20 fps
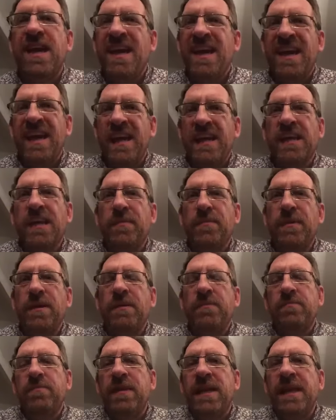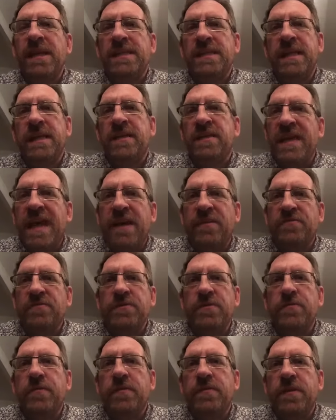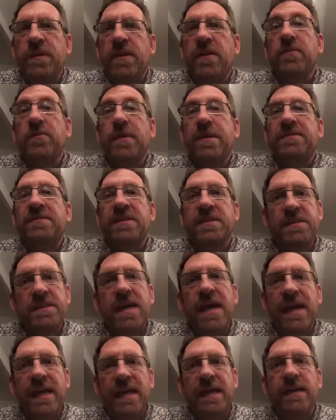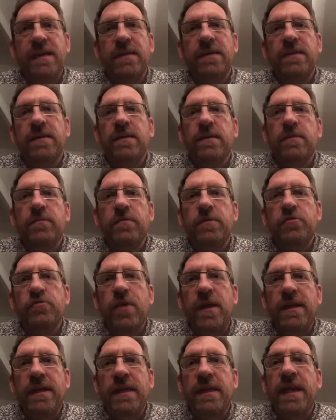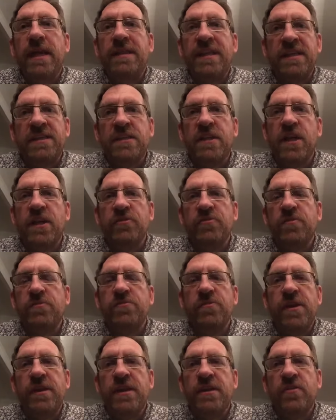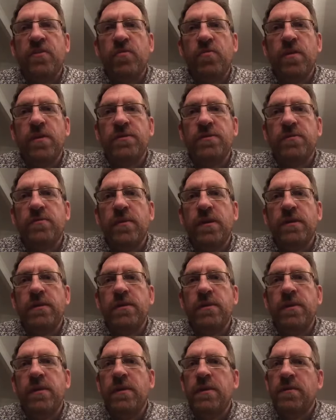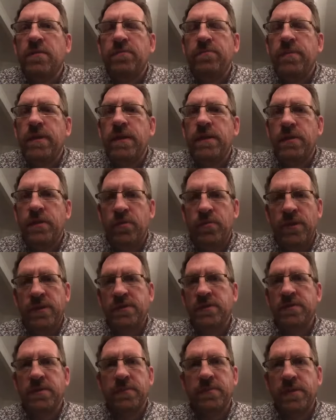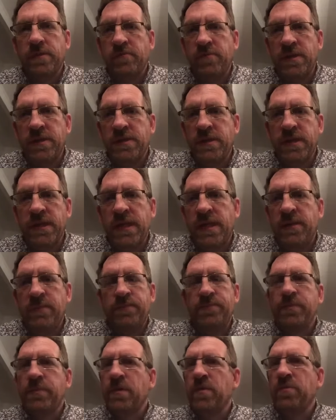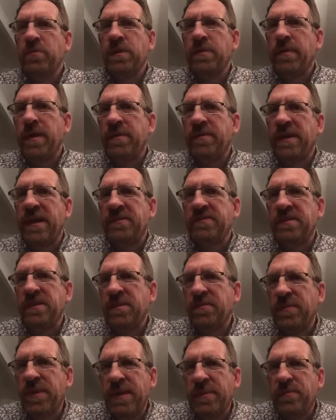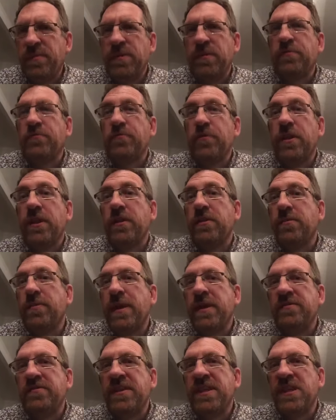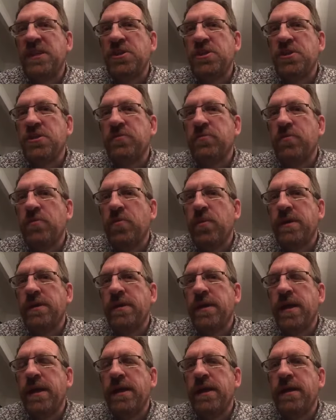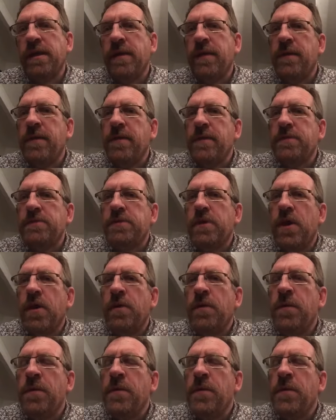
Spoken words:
and it can be easily £1,000 to £1,500 a day for training, and that's classroom training, not one-to-one. Me and Lou went to something recently with about 1,000 other people, and it was £300 each for one day. So